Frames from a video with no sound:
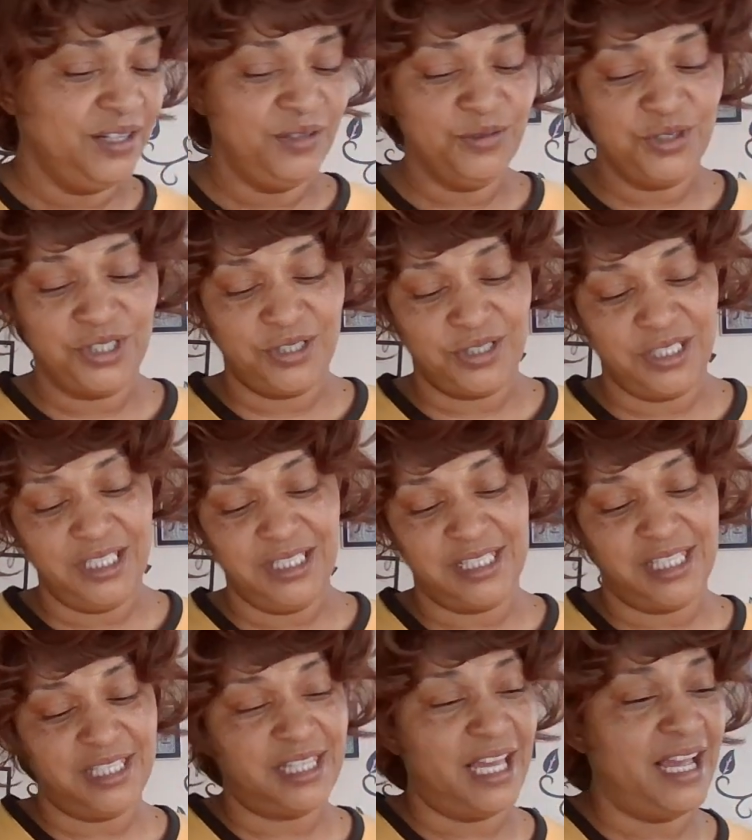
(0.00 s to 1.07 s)
oh,
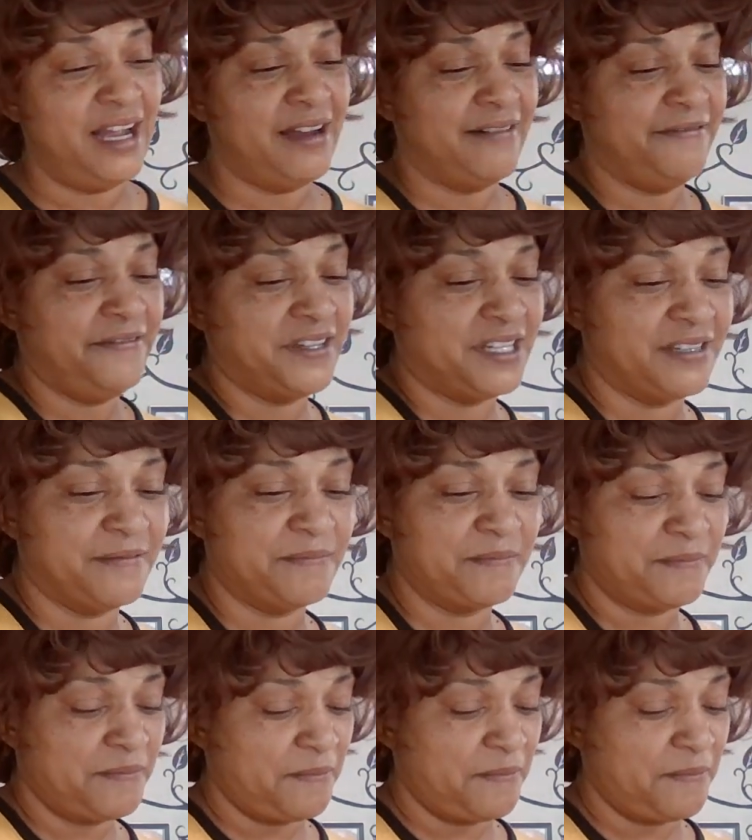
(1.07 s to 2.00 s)
shit, to the higher fit.